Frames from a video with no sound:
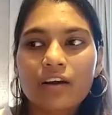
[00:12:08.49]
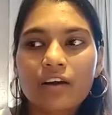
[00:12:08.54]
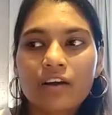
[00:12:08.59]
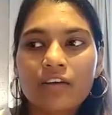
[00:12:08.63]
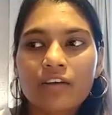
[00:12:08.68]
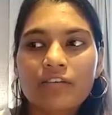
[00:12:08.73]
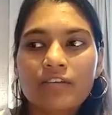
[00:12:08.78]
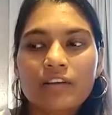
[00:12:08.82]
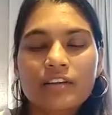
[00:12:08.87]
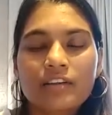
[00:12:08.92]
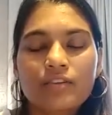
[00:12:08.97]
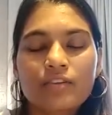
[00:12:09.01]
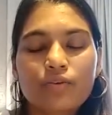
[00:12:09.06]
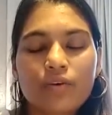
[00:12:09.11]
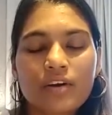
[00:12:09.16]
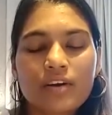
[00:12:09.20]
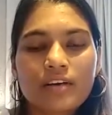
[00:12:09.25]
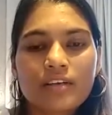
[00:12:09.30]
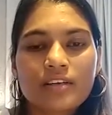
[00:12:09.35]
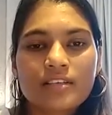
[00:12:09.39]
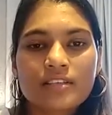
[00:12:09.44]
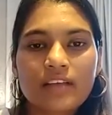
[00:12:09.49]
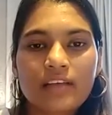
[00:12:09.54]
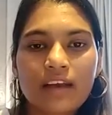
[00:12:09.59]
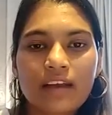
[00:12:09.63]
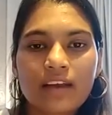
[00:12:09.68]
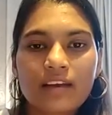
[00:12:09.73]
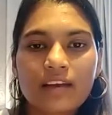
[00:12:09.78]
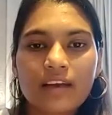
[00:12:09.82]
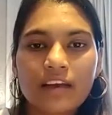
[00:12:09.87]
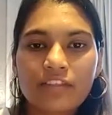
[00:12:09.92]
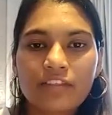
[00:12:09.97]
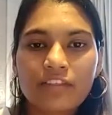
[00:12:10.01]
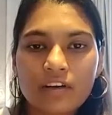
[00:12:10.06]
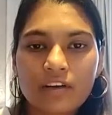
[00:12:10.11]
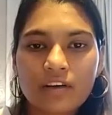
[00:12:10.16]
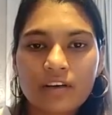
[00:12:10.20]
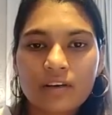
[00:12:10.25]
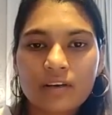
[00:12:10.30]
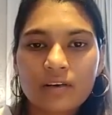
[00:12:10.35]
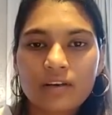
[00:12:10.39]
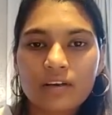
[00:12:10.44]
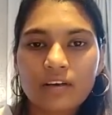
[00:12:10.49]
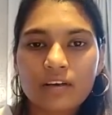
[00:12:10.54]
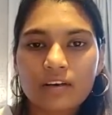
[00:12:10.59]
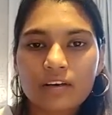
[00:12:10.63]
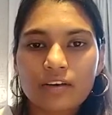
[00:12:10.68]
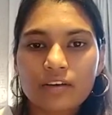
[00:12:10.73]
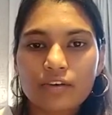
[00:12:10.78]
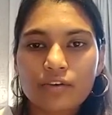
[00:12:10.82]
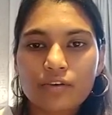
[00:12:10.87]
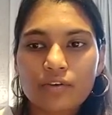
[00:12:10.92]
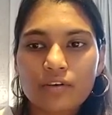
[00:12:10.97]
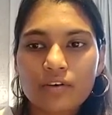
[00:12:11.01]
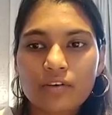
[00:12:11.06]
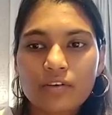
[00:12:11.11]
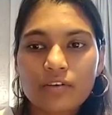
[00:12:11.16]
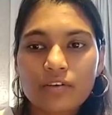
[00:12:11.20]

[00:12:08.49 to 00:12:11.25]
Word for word: even though it is an ethical, uh, you know,